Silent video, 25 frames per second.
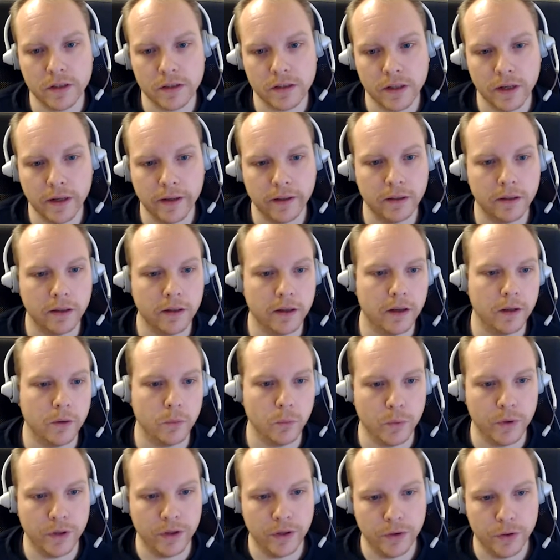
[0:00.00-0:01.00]
side, and
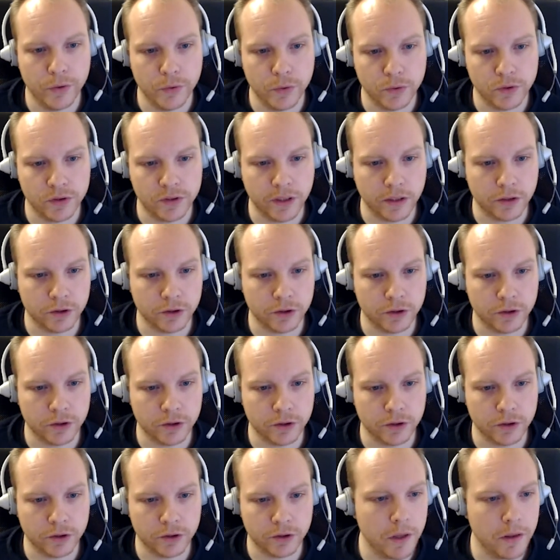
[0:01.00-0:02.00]
we use the
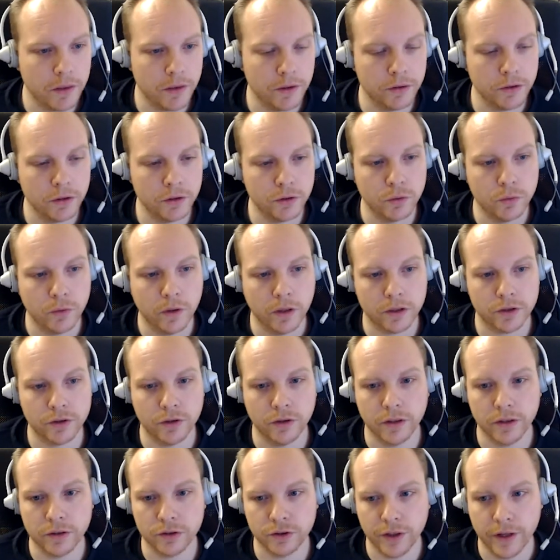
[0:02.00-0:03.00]
create method to
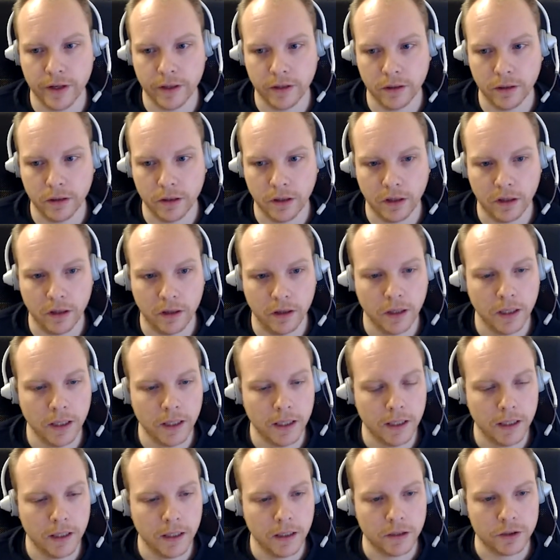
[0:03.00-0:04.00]
actually create
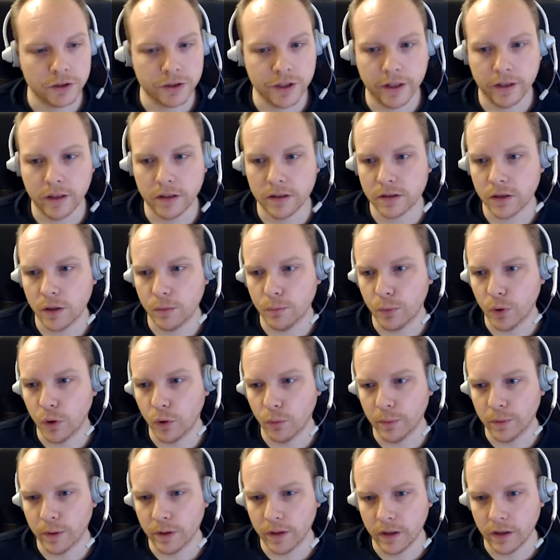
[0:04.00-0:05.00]
this
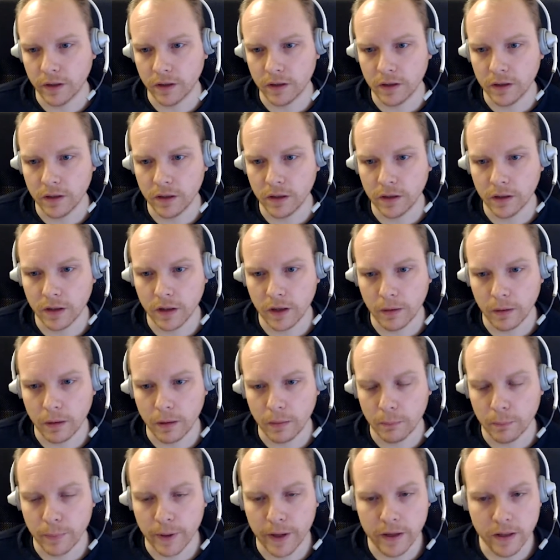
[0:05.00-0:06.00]
component in the
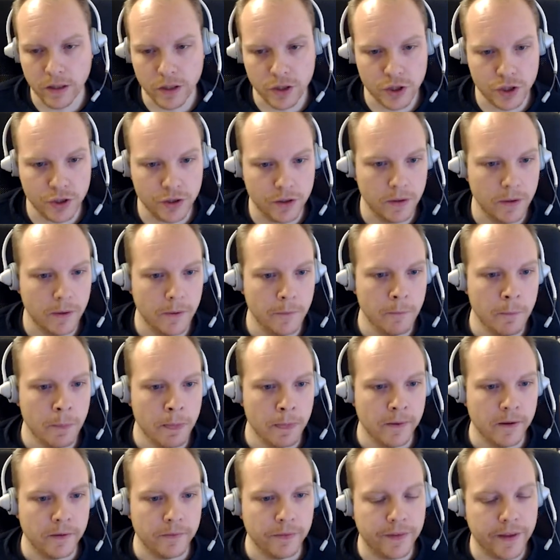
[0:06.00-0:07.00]
page.
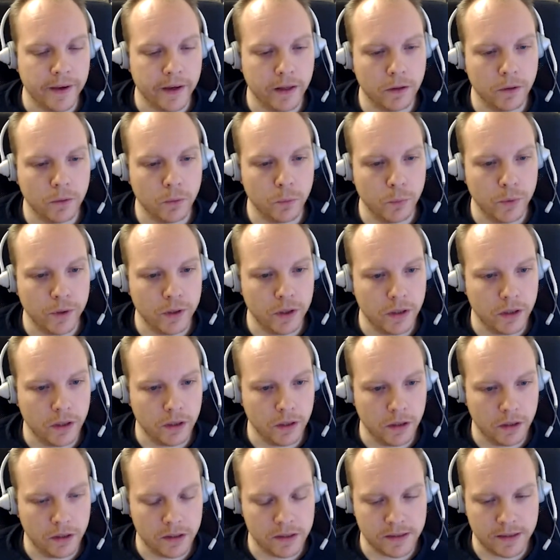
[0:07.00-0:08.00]
Then
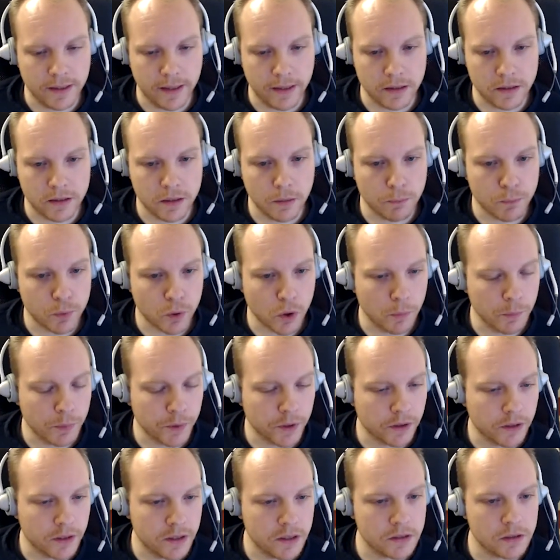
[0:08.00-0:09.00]
we set some
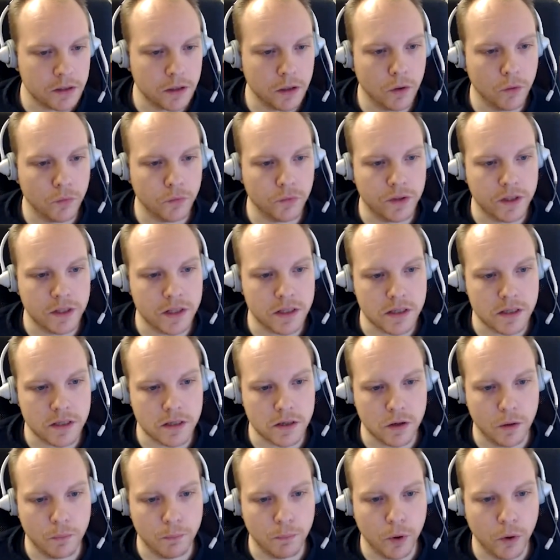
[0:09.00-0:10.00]
properties of this
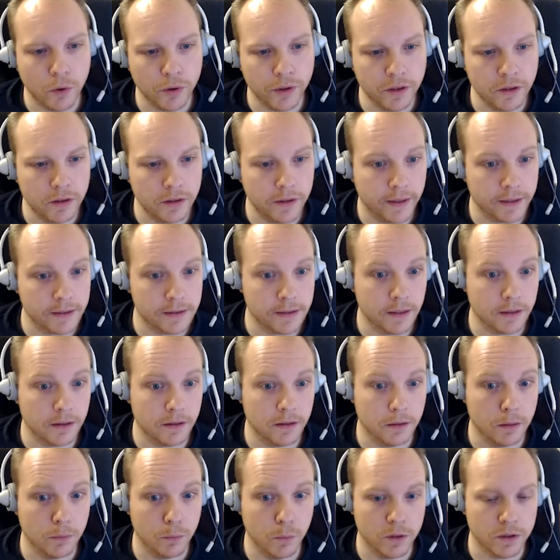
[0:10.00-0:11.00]
component, exactly
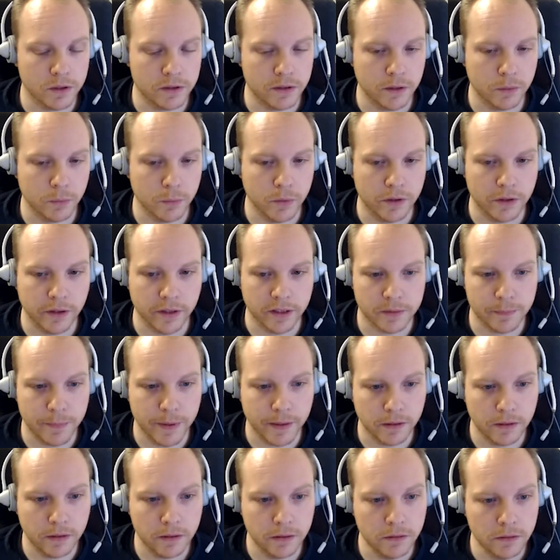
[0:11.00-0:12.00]
the ones that we're
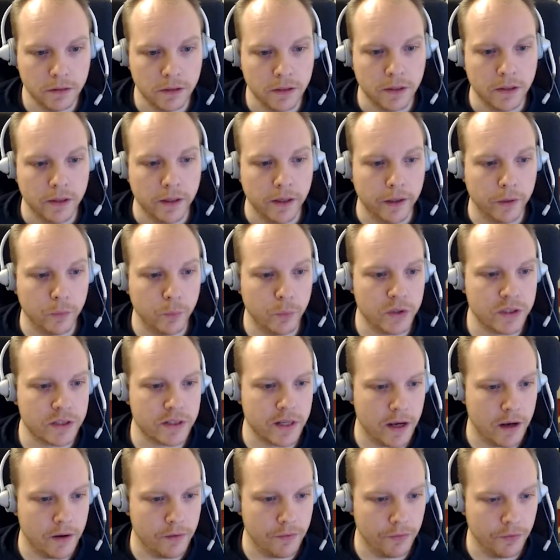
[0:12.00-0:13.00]
expecting, and we
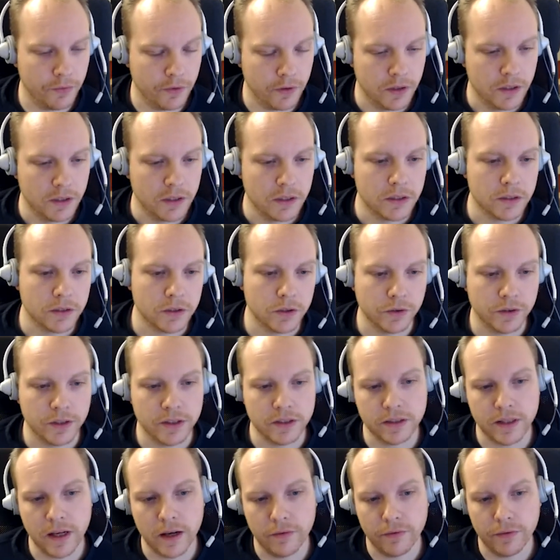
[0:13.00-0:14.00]
save. So this
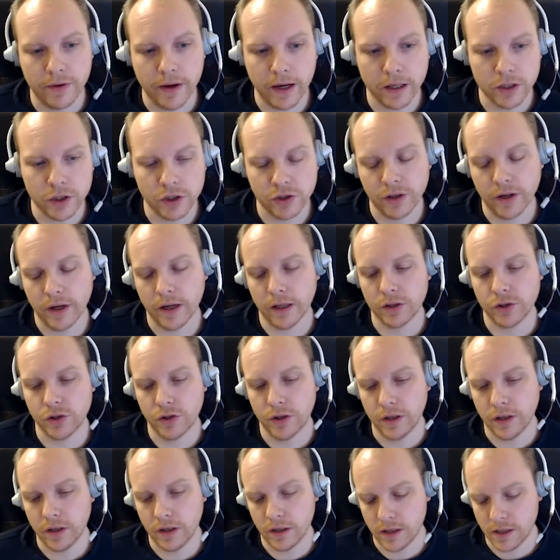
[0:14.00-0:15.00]
save action
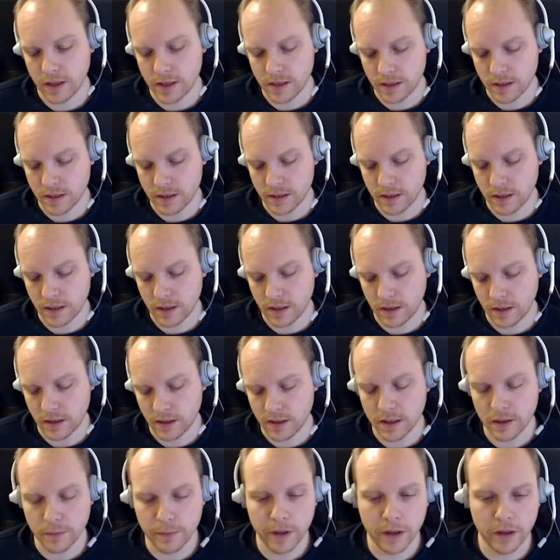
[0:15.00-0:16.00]
actually is
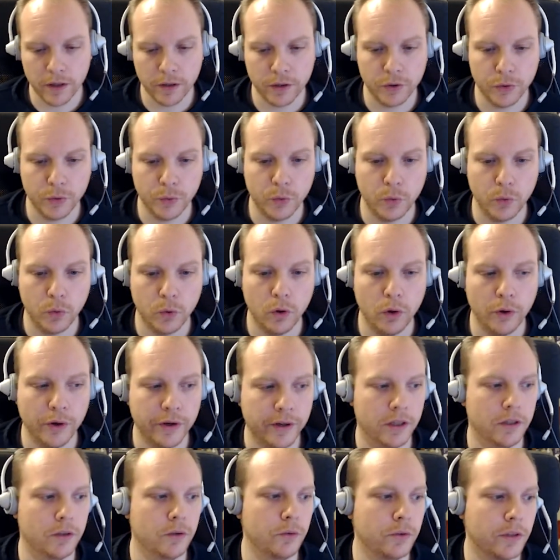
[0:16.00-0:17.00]
similar to going
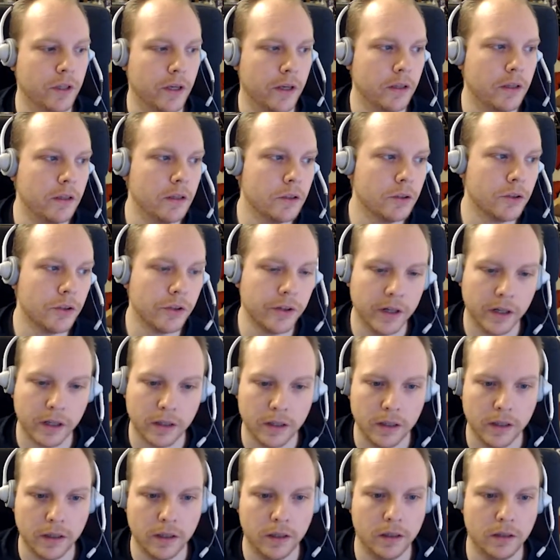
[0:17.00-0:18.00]
into the editor and
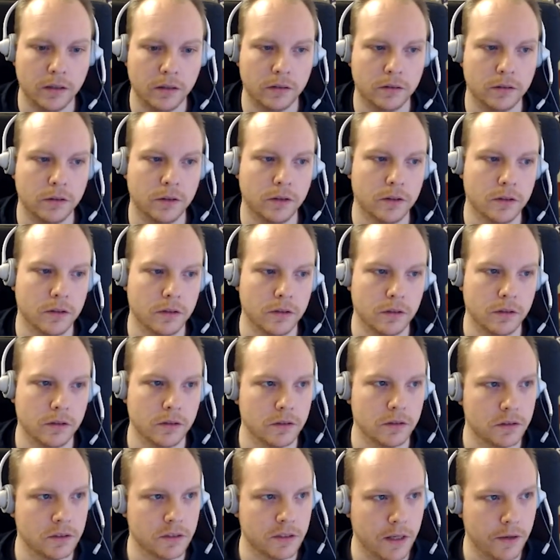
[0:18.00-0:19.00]
clicking
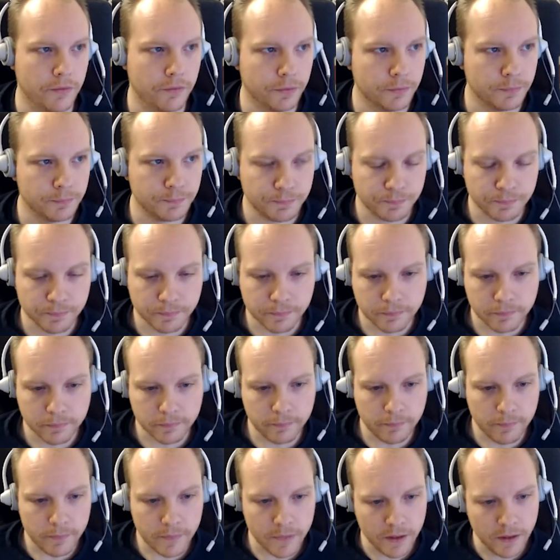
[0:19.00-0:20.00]
on save.
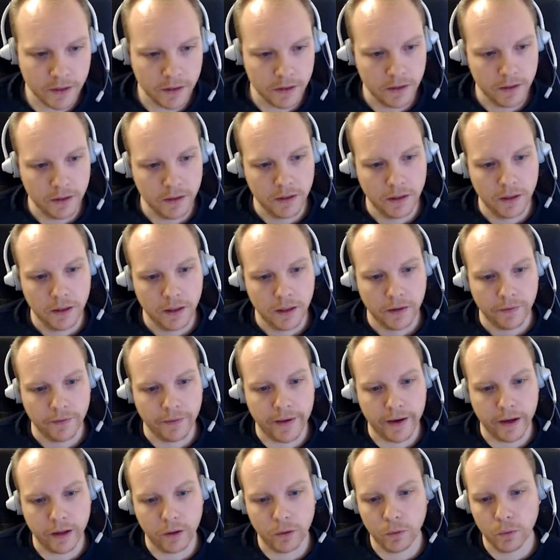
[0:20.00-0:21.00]

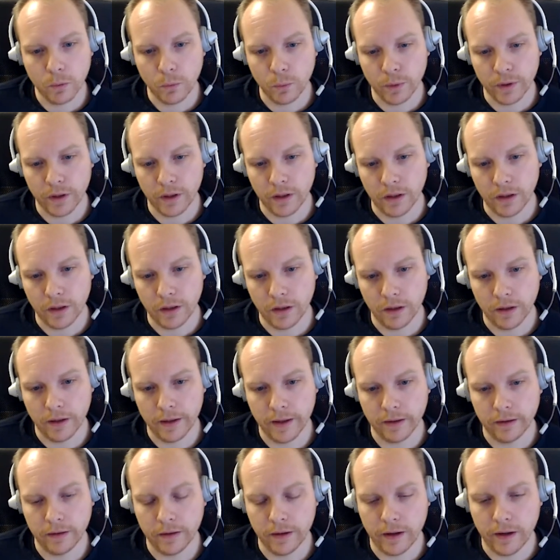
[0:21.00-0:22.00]
Then we
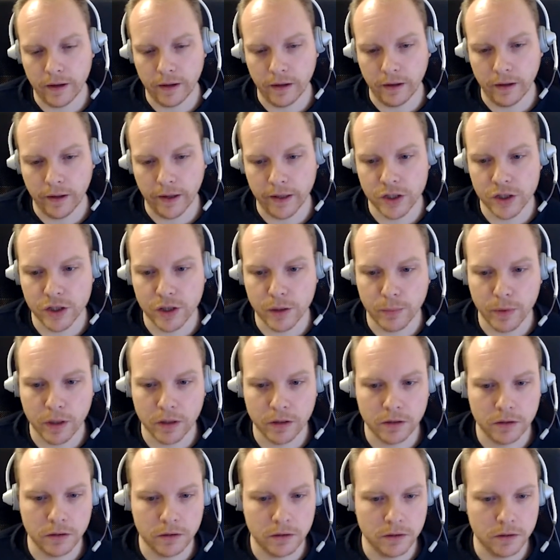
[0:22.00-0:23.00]
get a
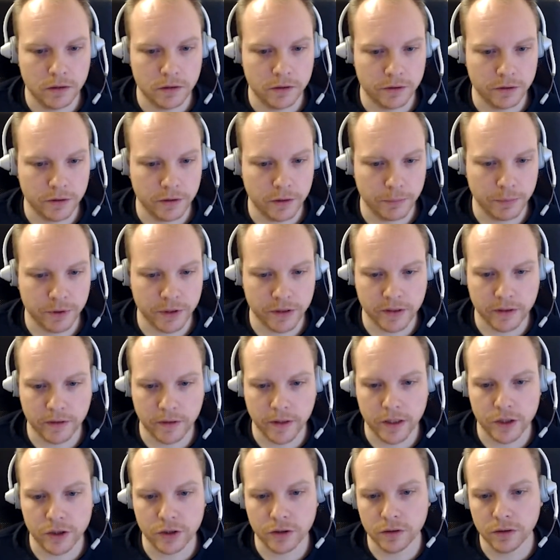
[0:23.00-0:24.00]
HTML
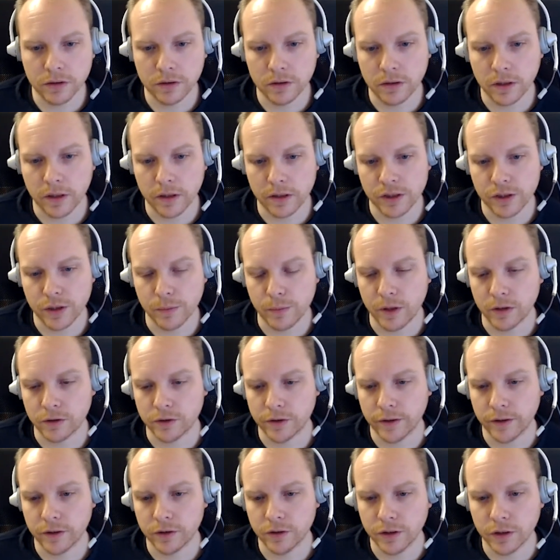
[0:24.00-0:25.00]
representation, HTML
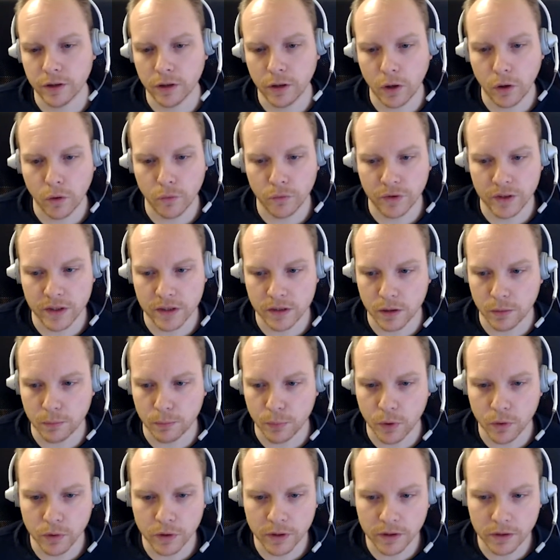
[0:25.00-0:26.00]
rendering of this
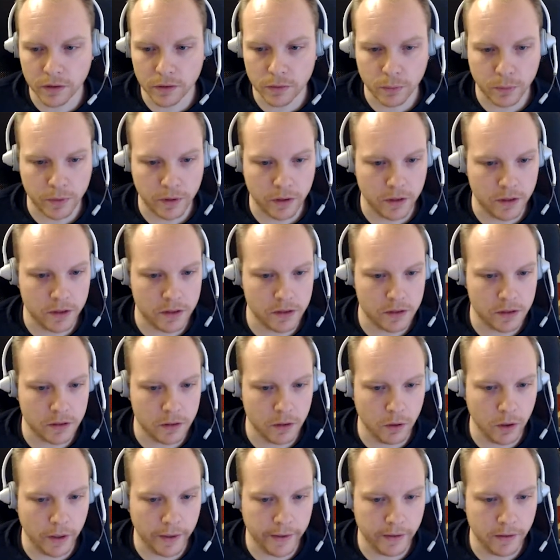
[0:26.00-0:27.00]
component with this
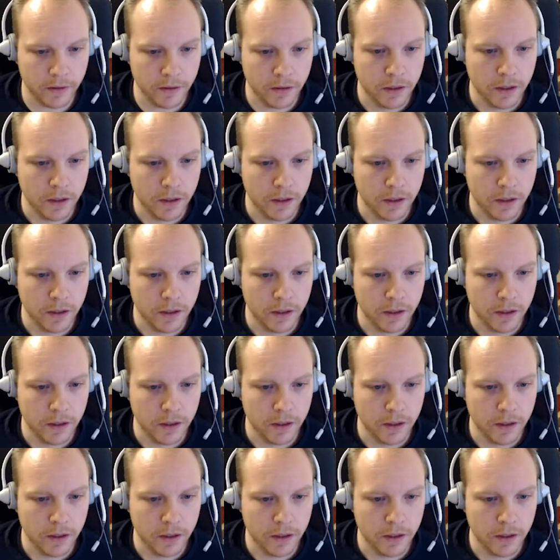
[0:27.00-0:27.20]
line,